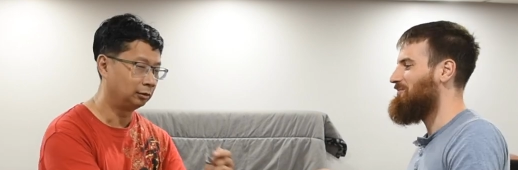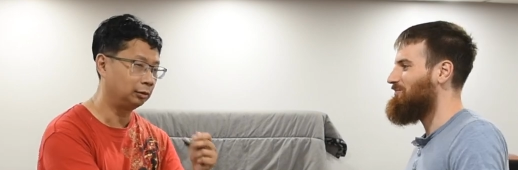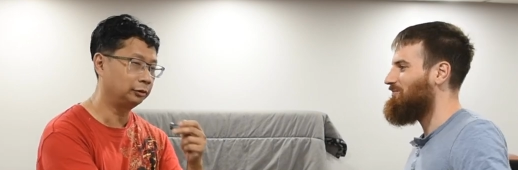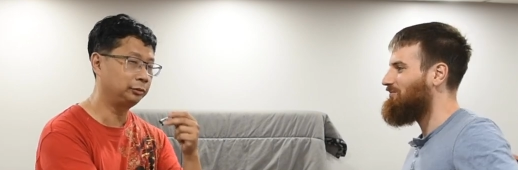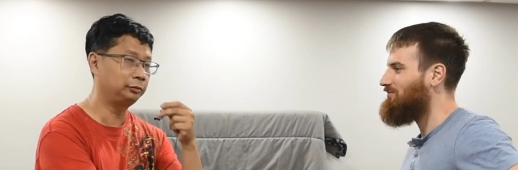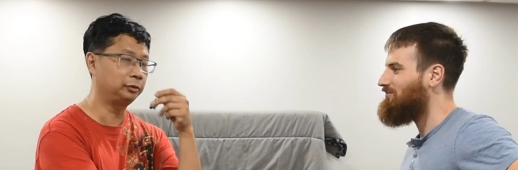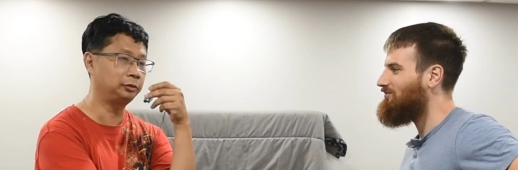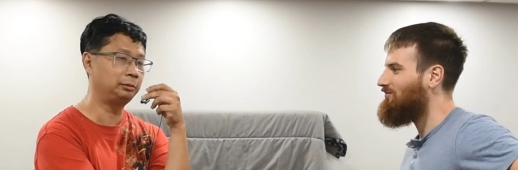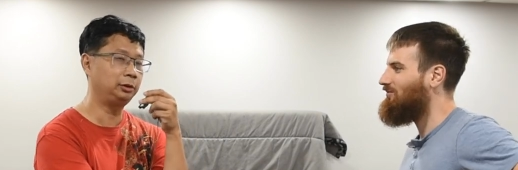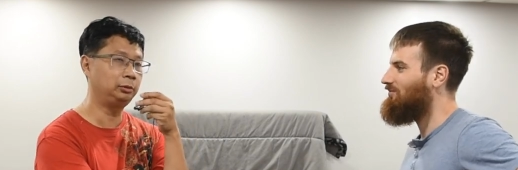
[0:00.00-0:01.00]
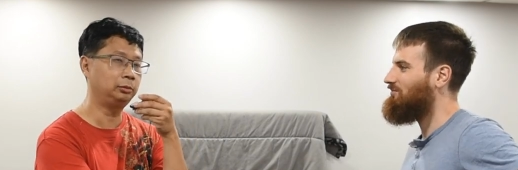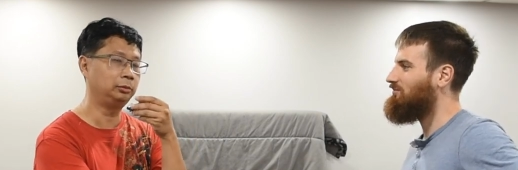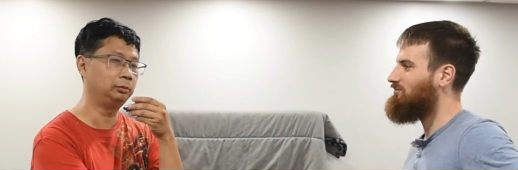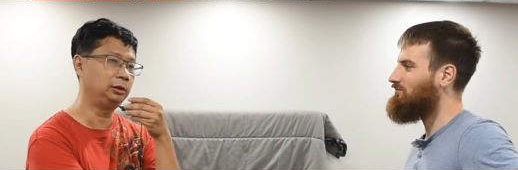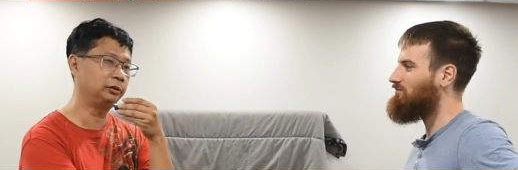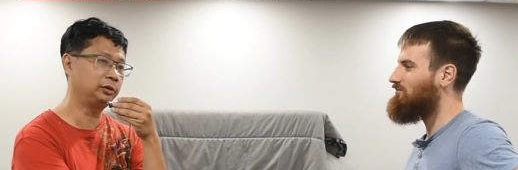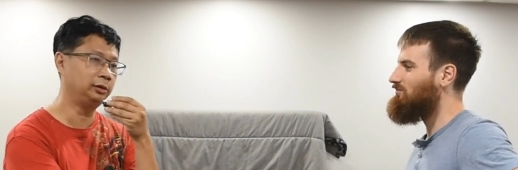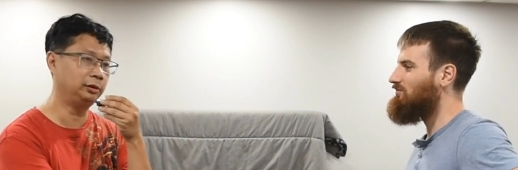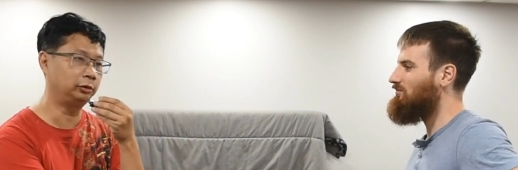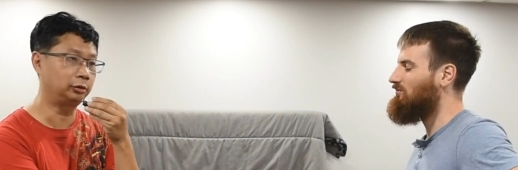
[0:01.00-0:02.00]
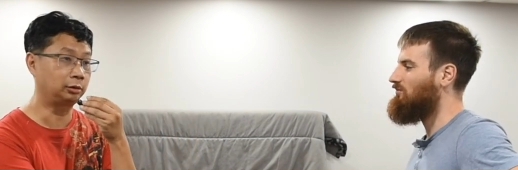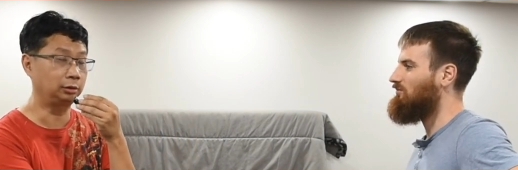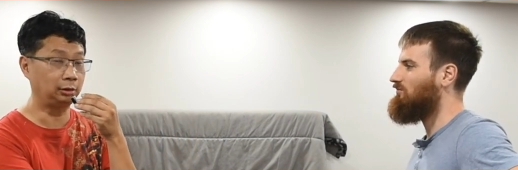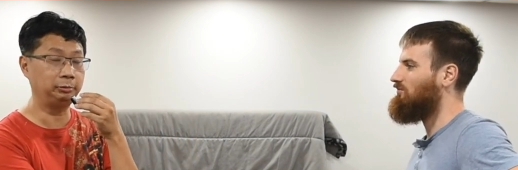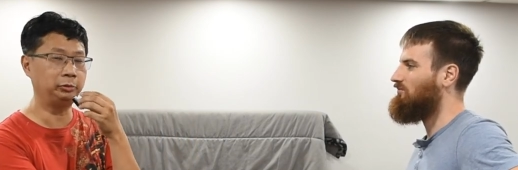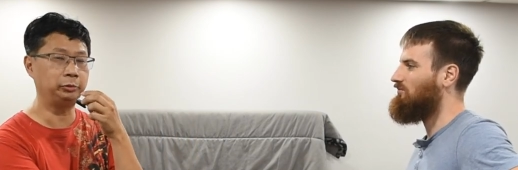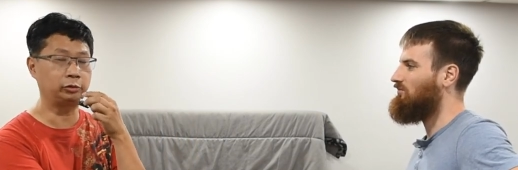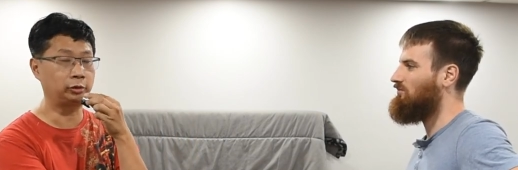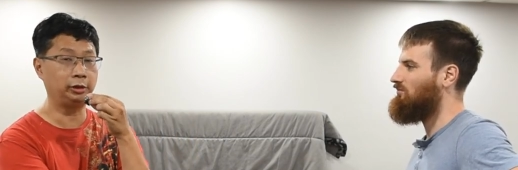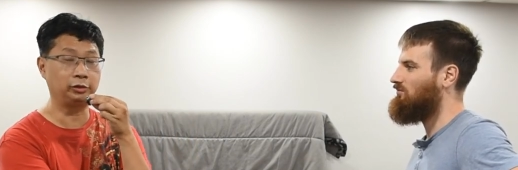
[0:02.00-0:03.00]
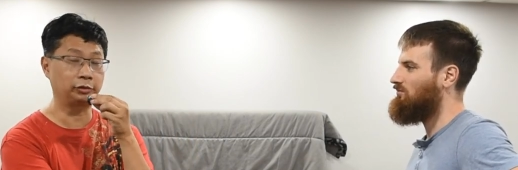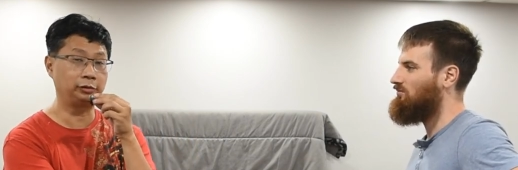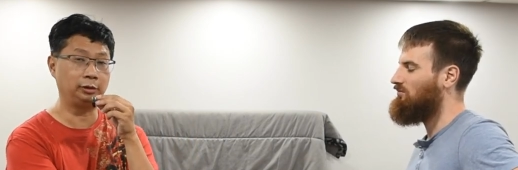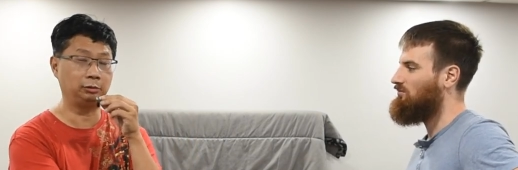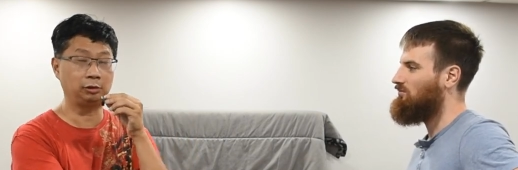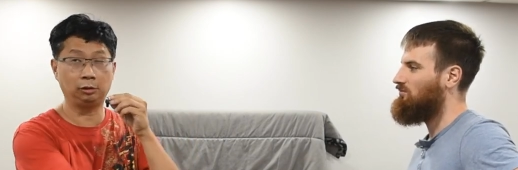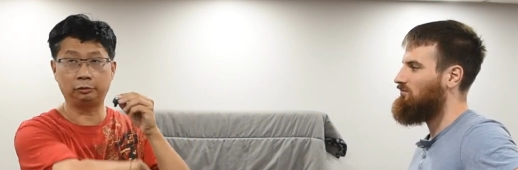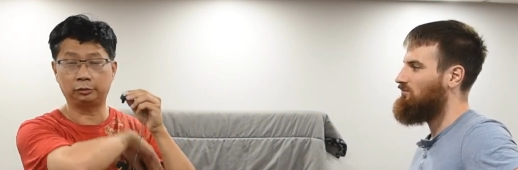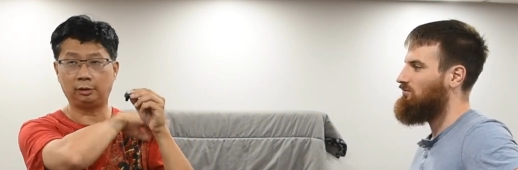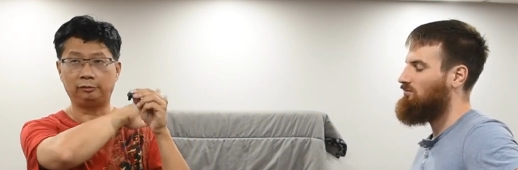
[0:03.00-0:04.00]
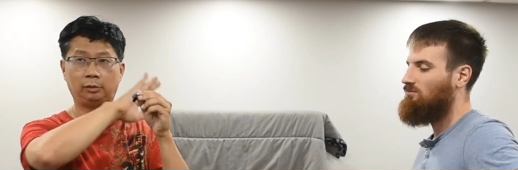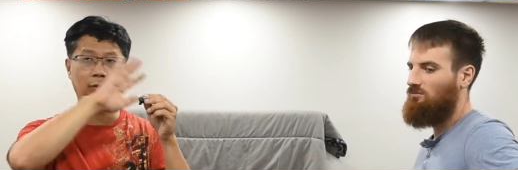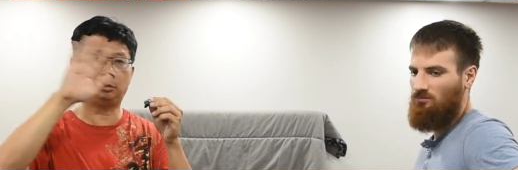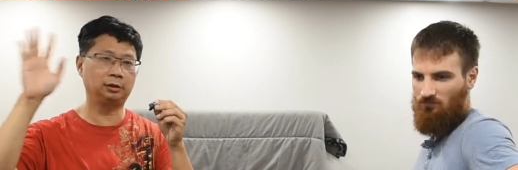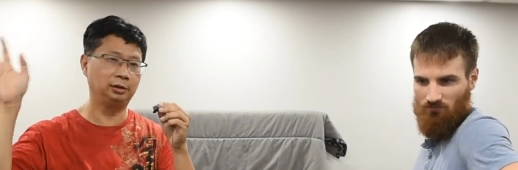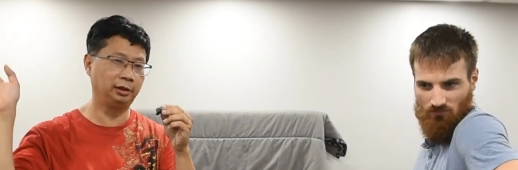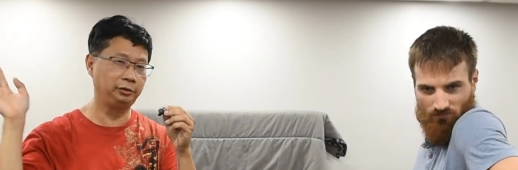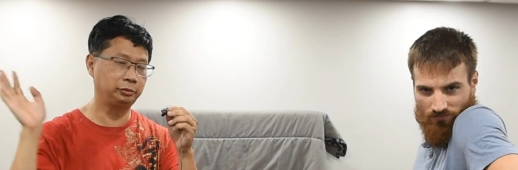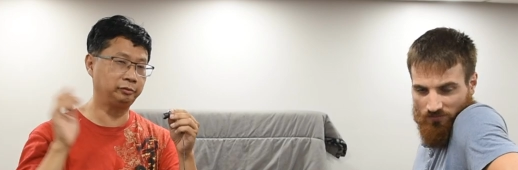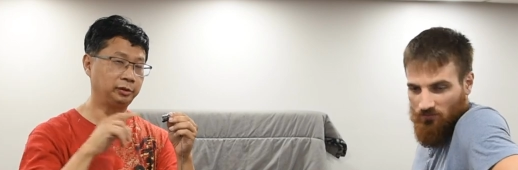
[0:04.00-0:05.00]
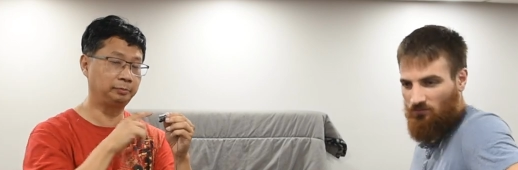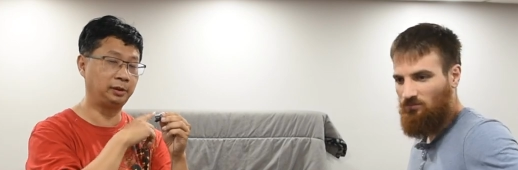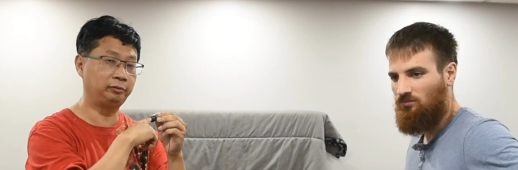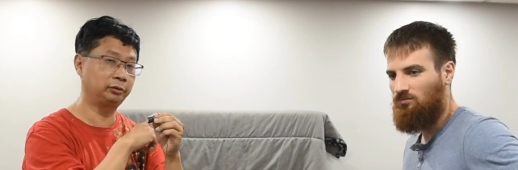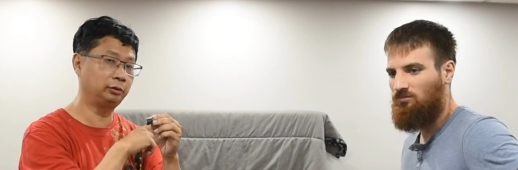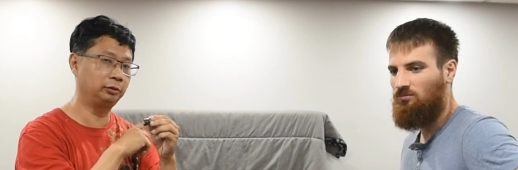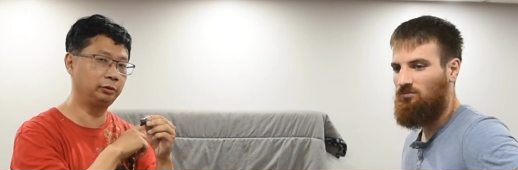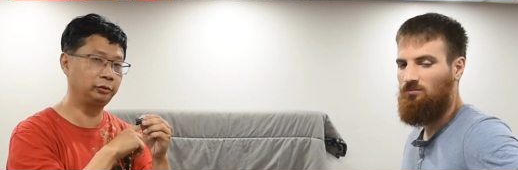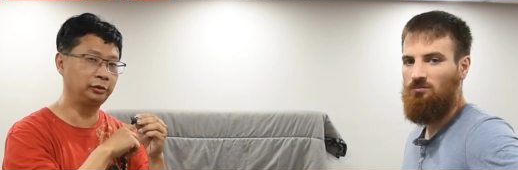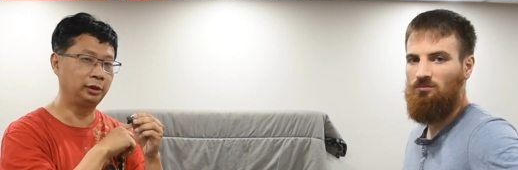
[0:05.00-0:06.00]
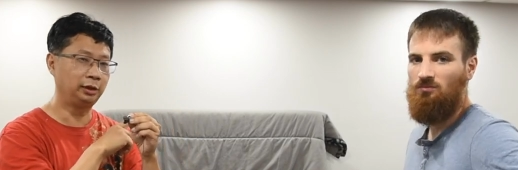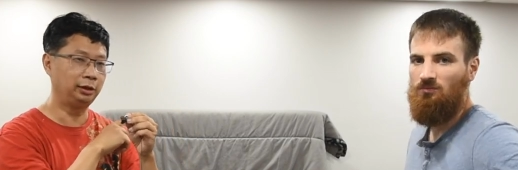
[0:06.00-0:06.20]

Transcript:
Speaker 1: Also, for somebody who listen in the dark, I mean, we tried it just now. Close off all the lights with his Pathos Logos.